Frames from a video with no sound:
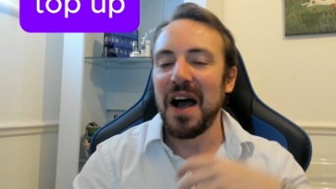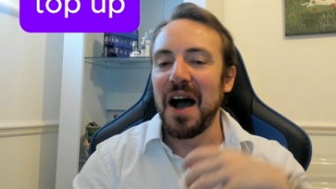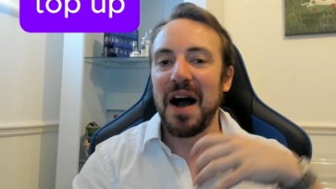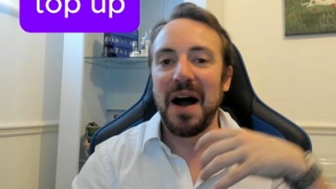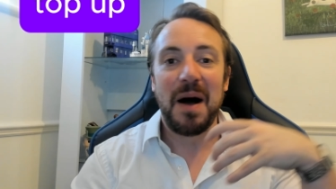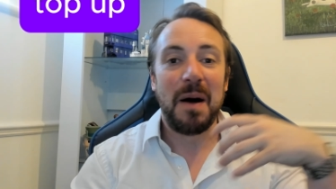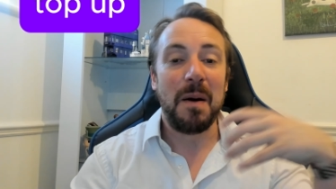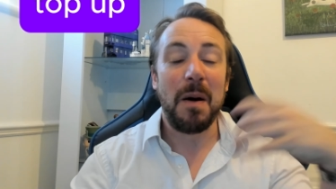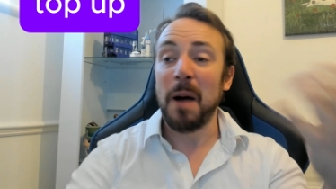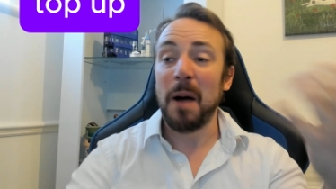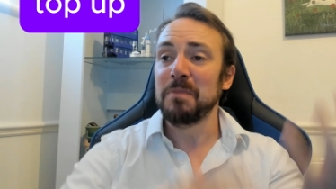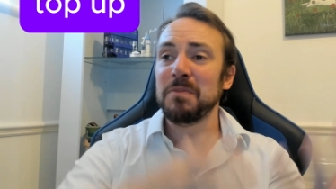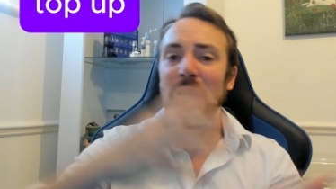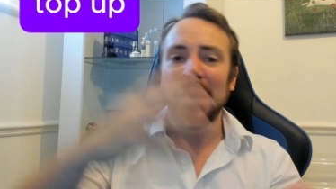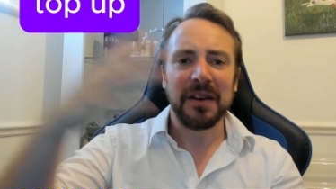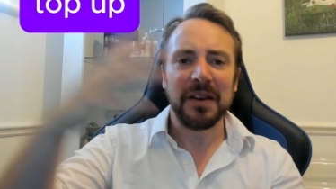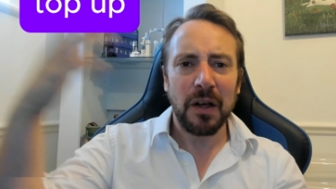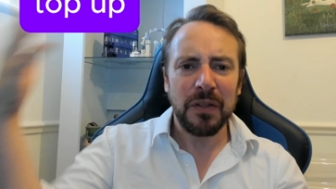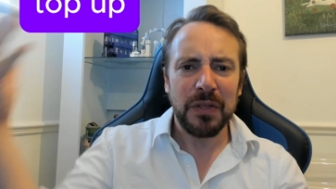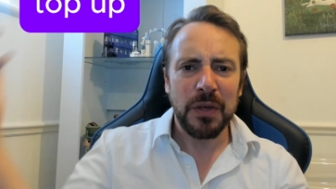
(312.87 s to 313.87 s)
uh, and,
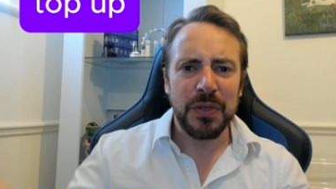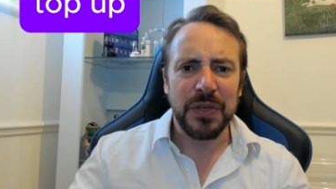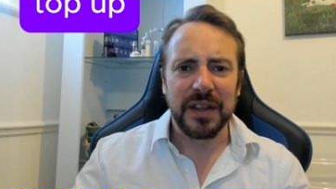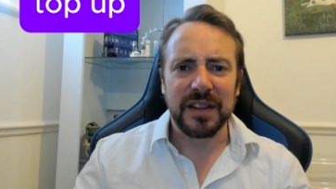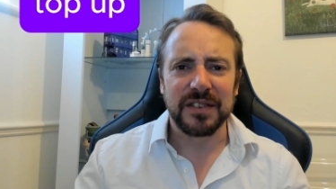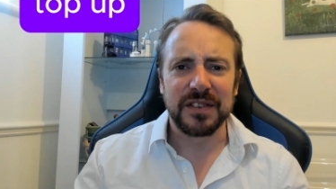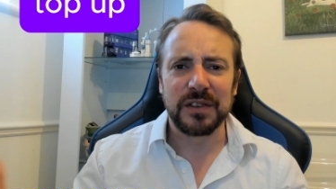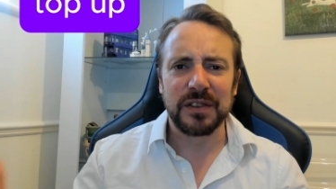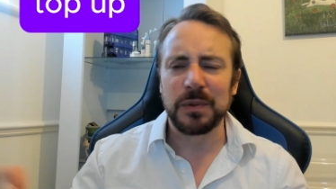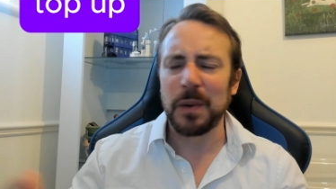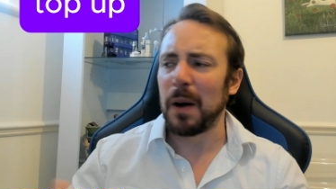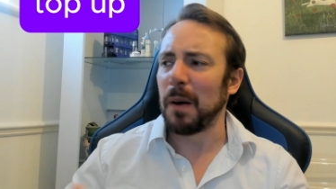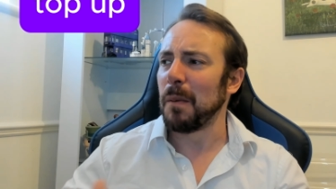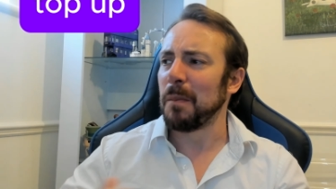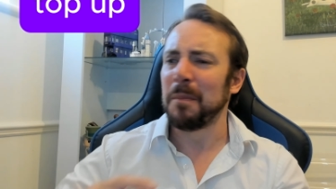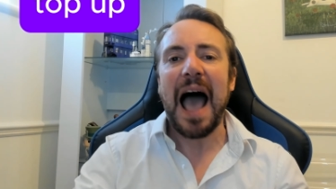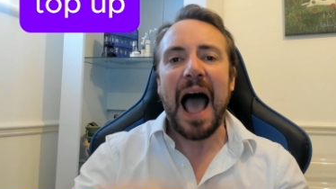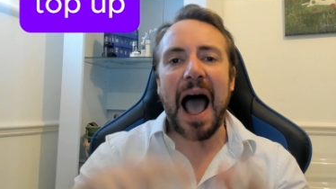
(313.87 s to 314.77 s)
and other things as well.